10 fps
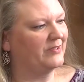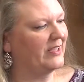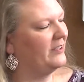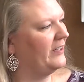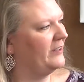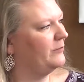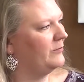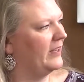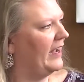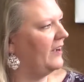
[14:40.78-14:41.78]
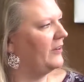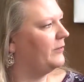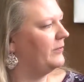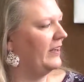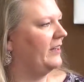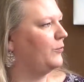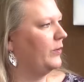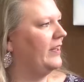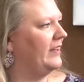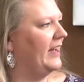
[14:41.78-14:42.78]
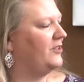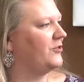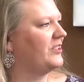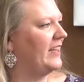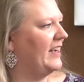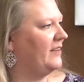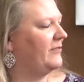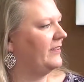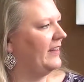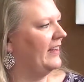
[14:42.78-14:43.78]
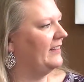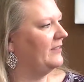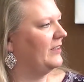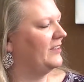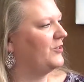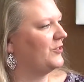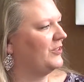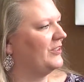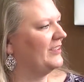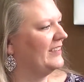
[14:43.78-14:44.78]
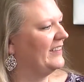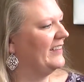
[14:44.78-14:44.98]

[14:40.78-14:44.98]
tell you how to re-engage your staff and get your